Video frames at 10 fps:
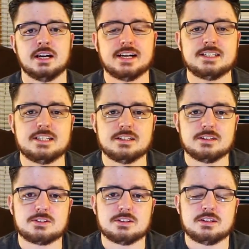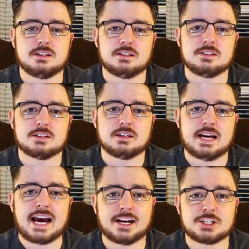ideas and
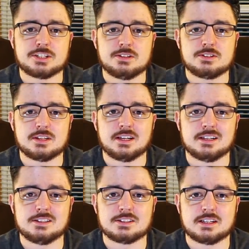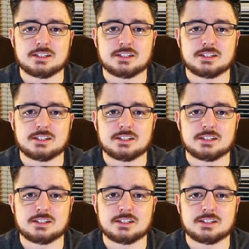actions and